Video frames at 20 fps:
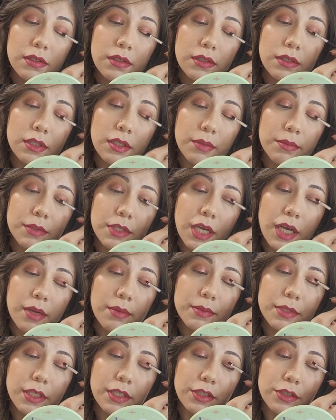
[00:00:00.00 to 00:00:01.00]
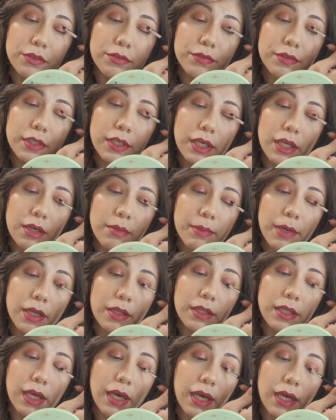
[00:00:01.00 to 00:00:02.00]
Sometimes I do forget
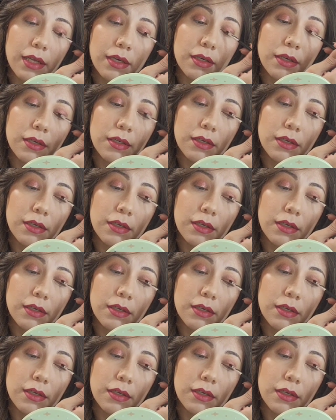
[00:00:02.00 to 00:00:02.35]
about that.